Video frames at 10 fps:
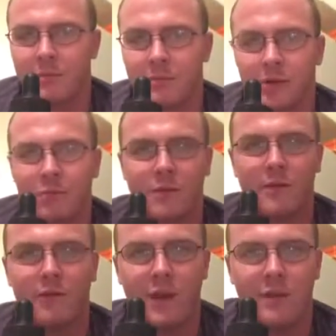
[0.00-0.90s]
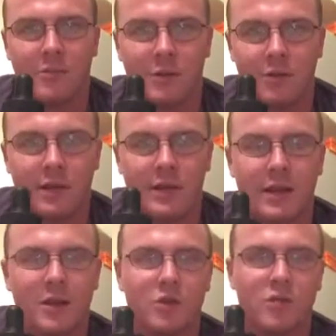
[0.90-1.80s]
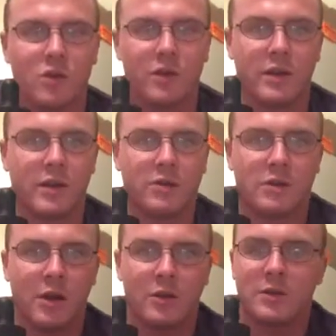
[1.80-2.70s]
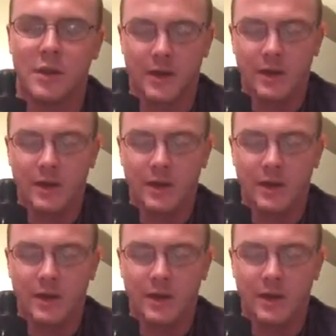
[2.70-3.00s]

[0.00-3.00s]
and put in more of a flavor build in there, you will get those notes.